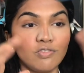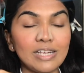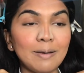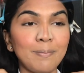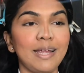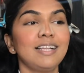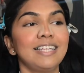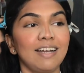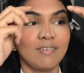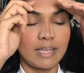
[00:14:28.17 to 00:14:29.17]
feel pale
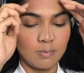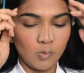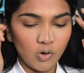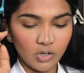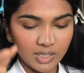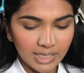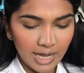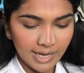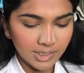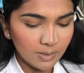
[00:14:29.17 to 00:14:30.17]
then we can move on to
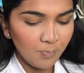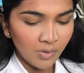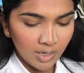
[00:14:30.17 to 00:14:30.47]
the eyes